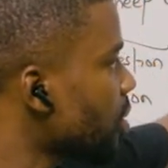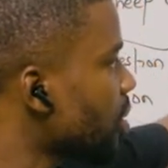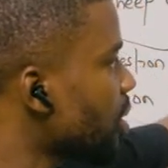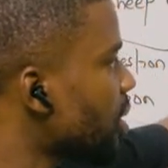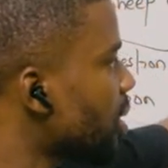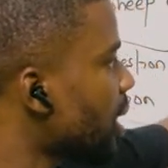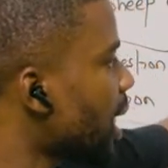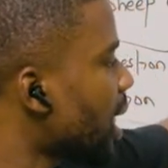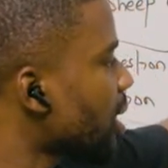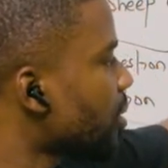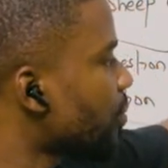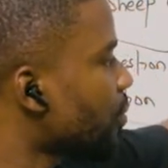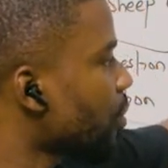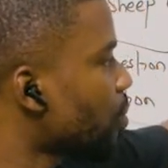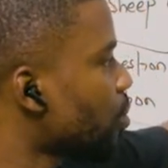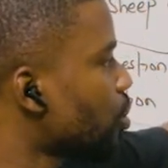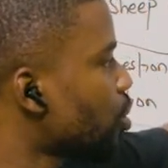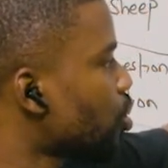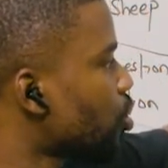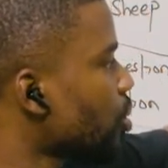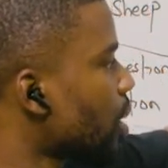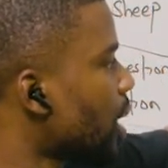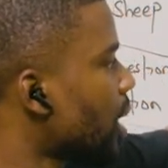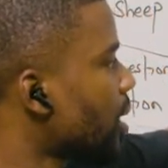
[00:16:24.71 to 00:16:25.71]
that's for
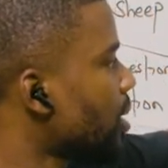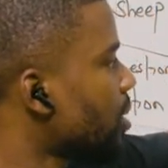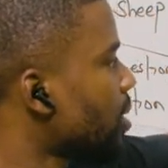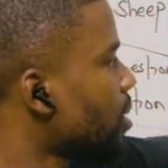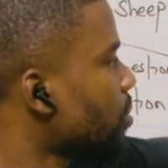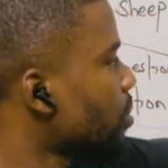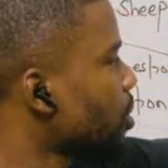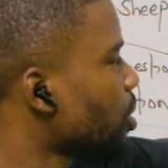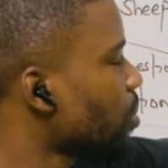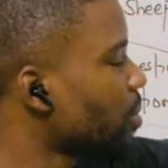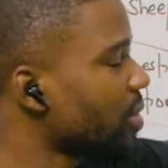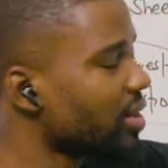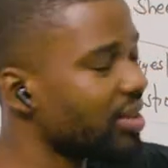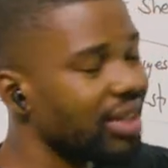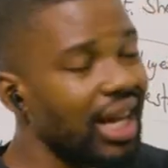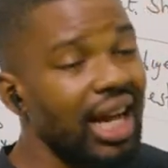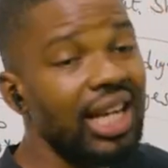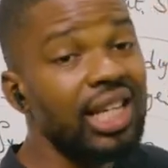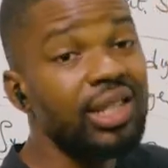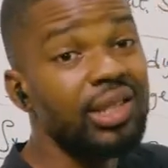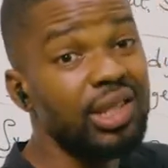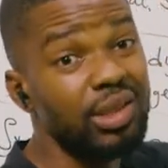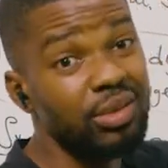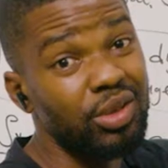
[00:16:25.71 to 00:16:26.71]
mutualism.
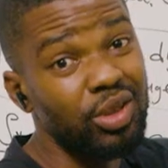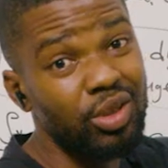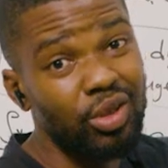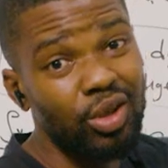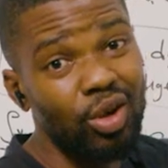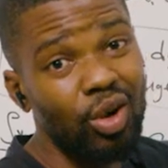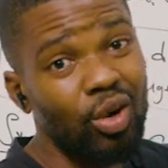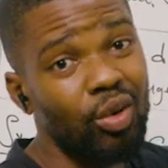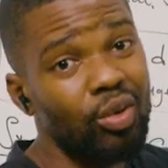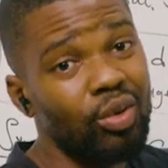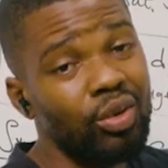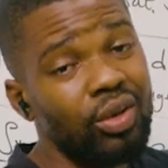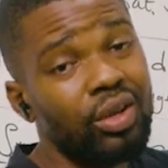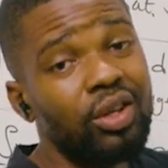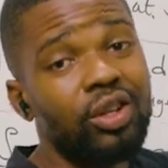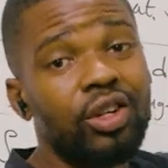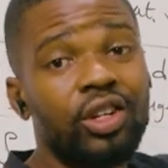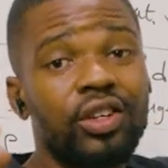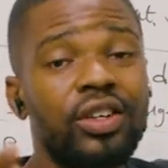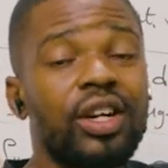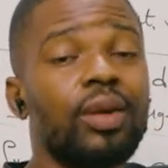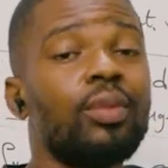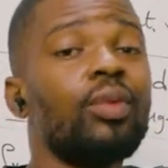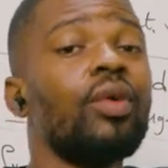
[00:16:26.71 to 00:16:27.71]
Commensalism, you know.
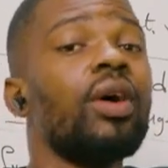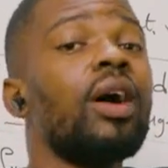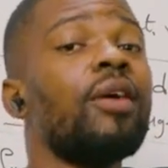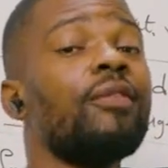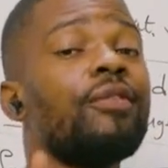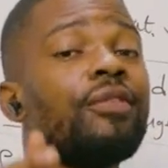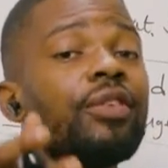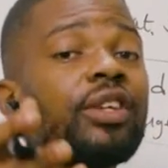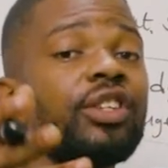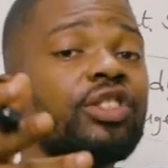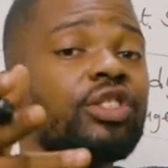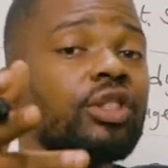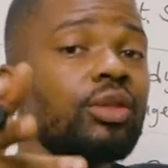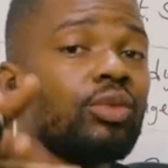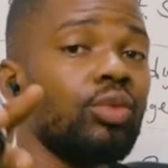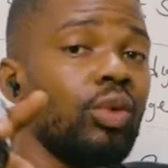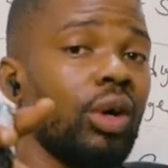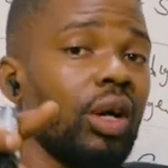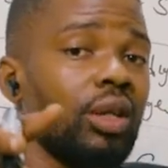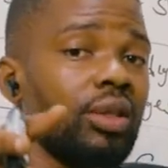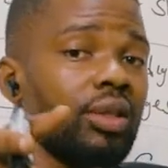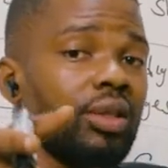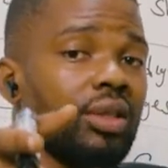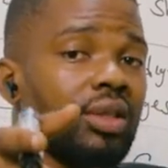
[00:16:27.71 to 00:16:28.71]
Remember fish and
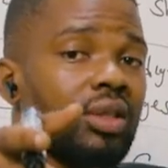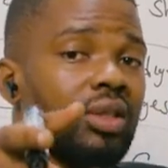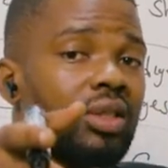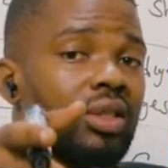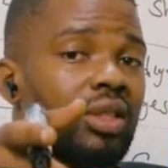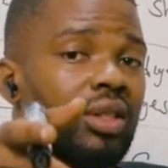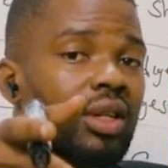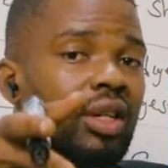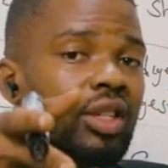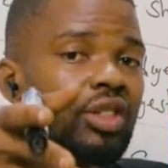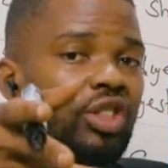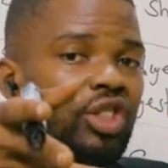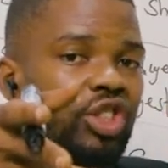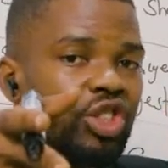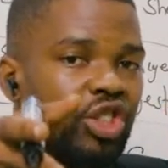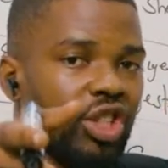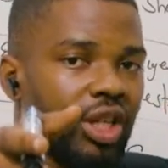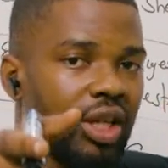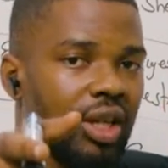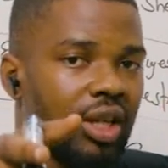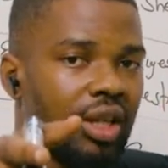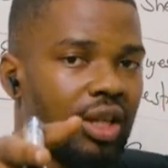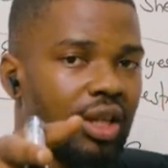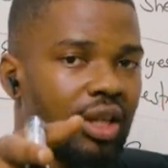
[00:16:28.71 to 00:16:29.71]
what? And
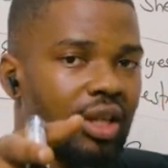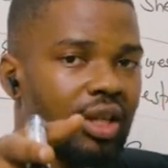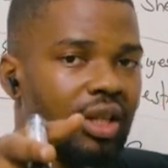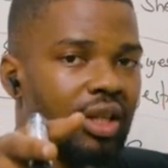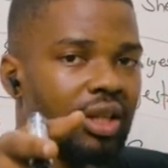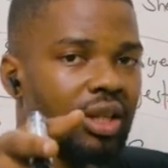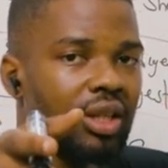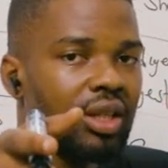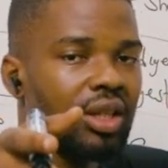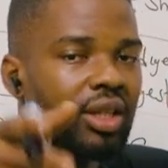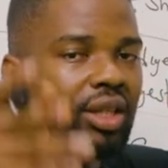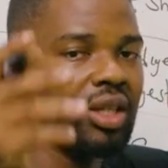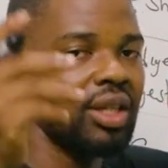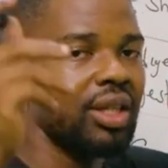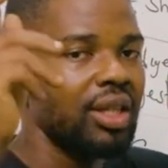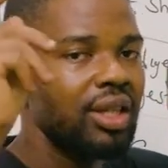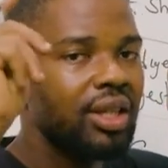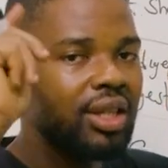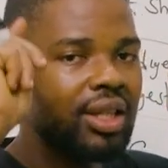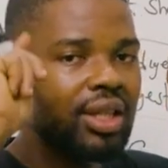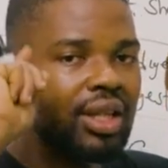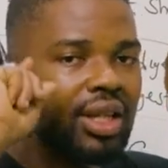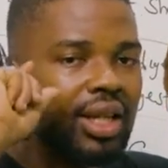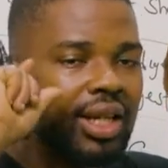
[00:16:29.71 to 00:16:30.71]
shark.
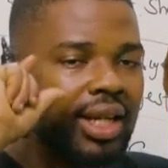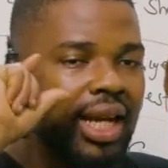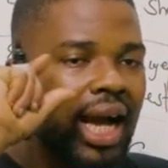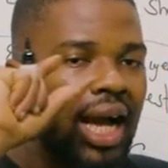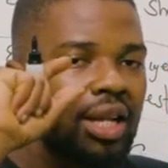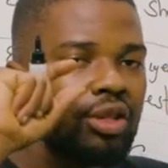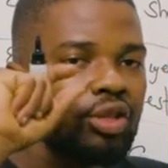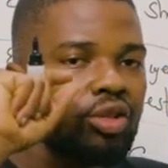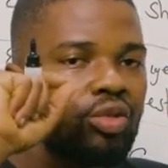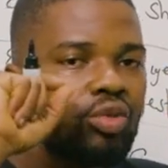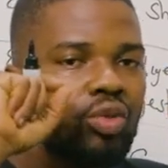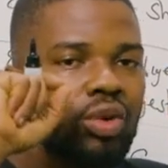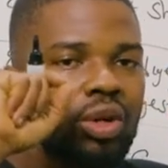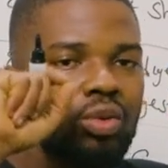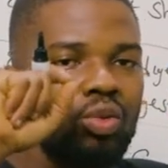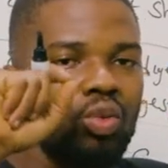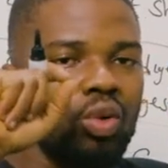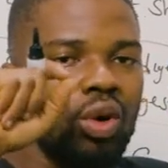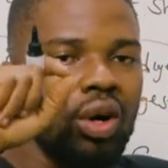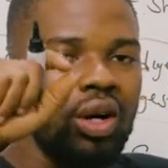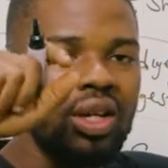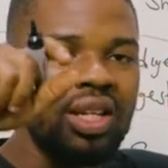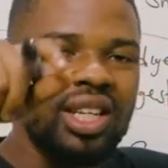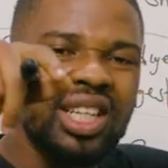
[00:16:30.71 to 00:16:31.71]
Katsu and
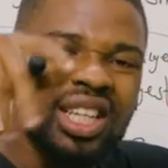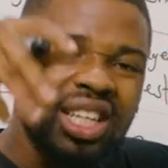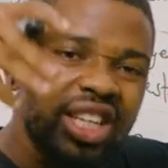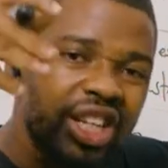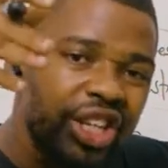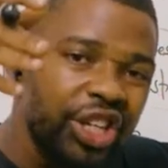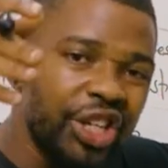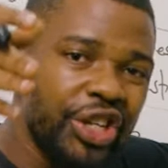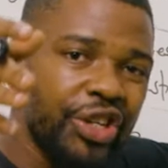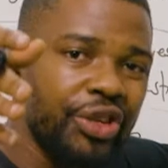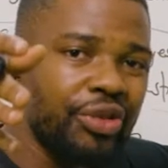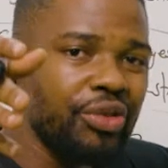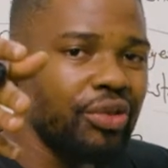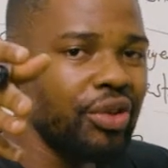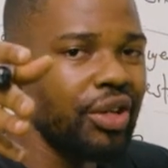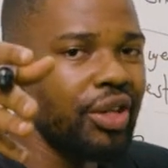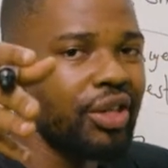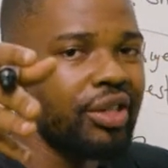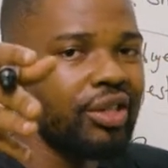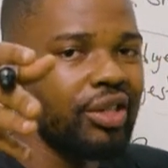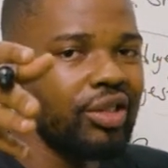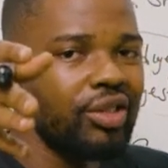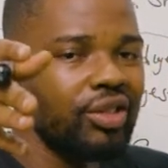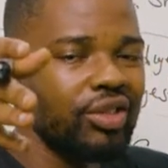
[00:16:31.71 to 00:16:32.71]
what?
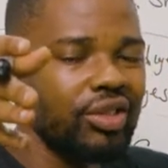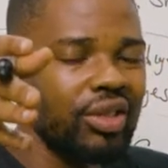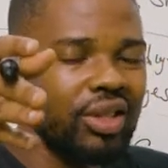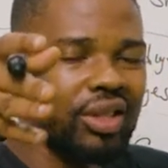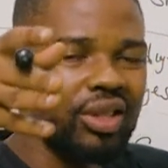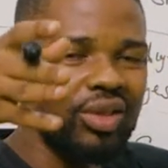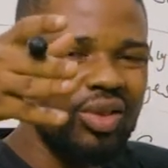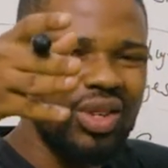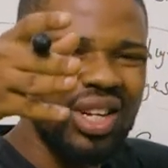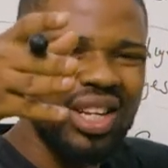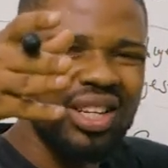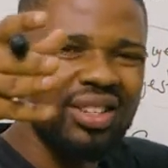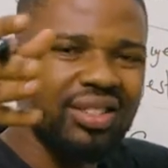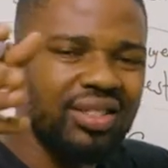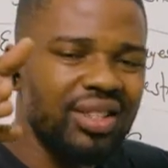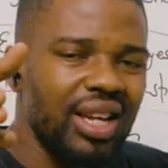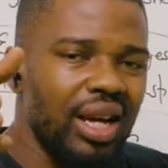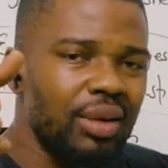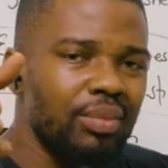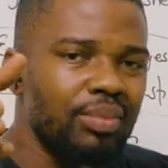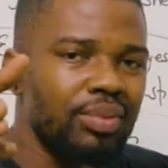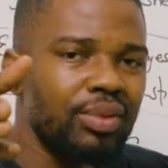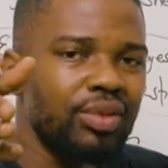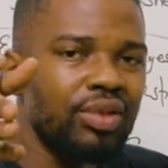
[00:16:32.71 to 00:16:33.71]
Egret. Those are good
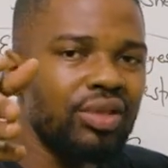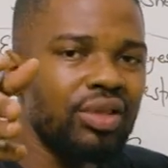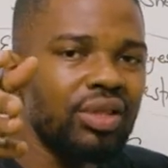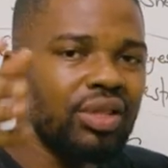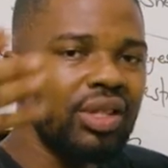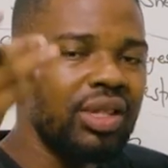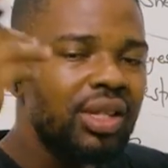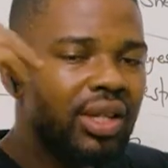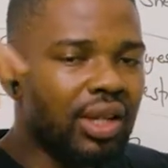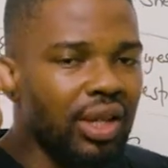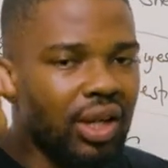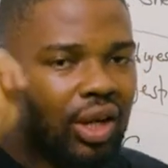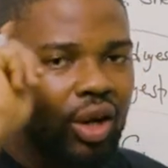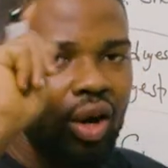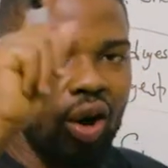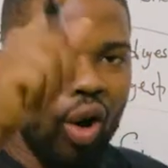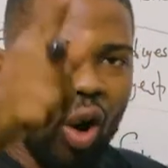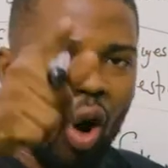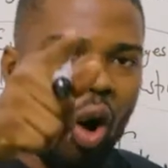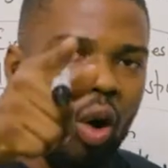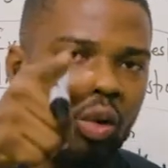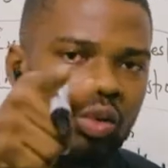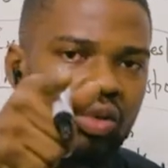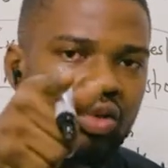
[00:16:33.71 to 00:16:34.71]
examples.
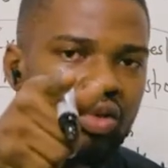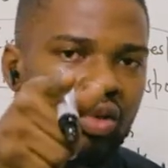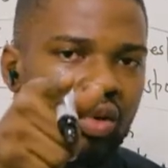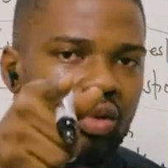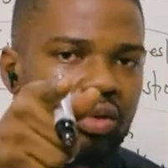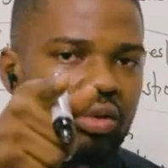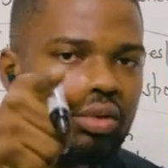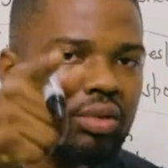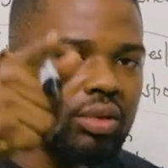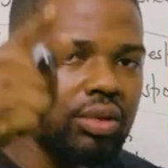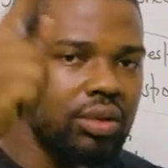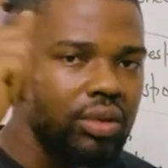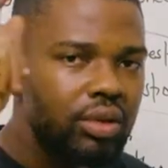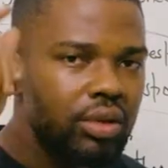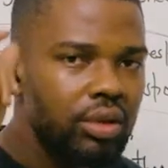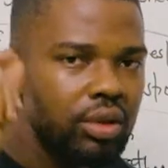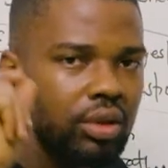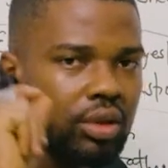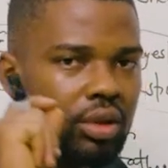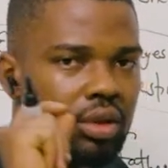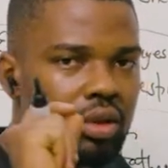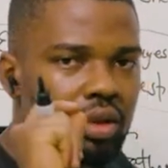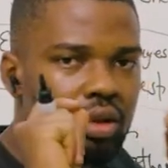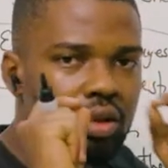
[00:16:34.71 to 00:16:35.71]
Also,
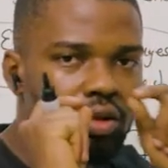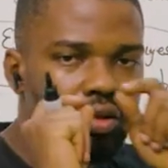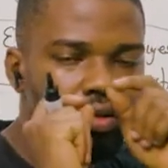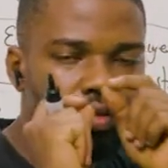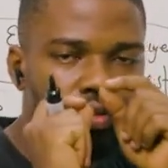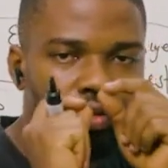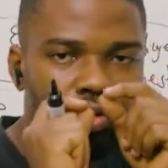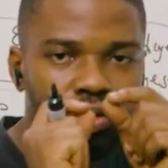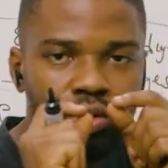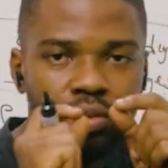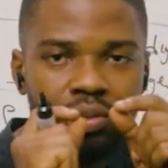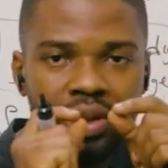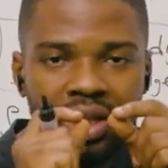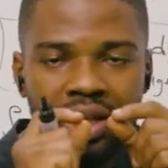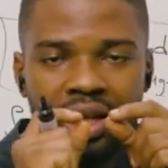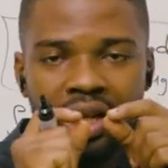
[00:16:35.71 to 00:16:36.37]
the